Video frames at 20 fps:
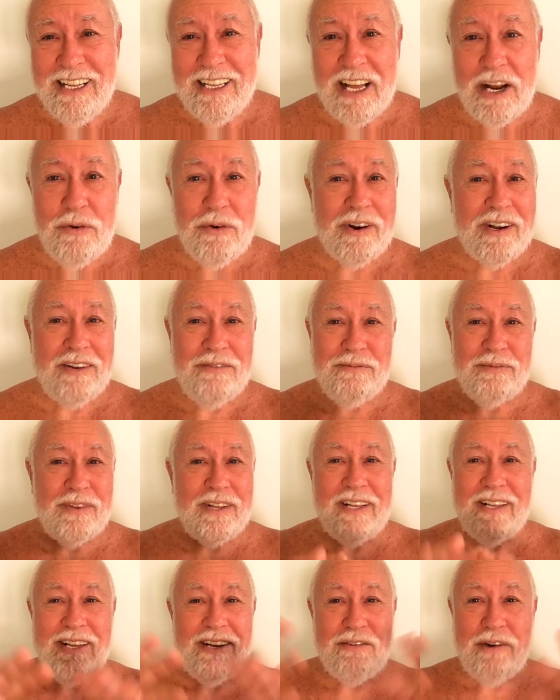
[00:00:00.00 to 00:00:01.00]
they were
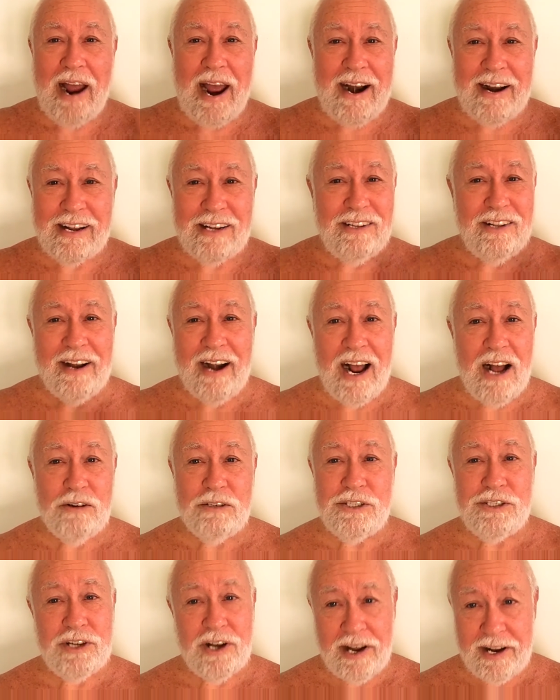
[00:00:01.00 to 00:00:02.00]
completely radical and
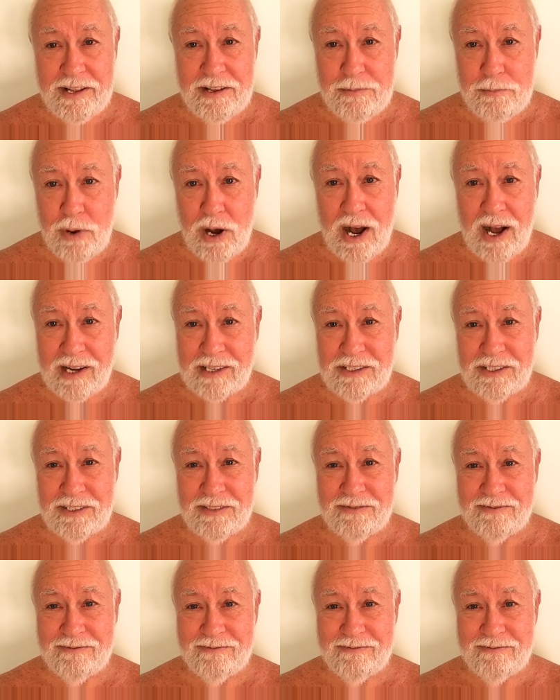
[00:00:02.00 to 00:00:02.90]
outside the box.